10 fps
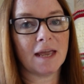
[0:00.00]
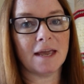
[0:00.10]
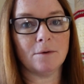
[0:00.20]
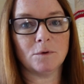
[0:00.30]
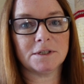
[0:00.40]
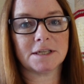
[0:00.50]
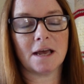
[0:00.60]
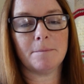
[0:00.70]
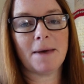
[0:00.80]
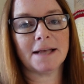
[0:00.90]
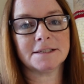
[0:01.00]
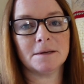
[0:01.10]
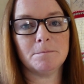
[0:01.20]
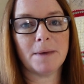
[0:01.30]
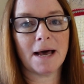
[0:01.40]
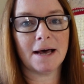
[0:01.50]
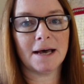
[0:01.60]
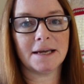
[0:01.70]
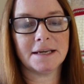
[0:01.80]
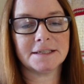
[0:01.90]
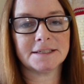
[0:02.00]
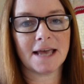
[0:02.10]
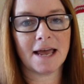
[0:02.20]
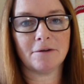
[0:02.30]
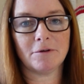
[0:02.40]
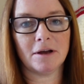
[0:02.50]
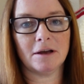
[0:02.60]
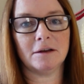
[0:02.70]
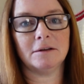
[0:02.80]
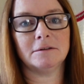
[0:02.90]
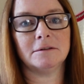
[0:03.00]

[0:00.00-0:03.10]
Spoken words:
It was a pattern by Sarah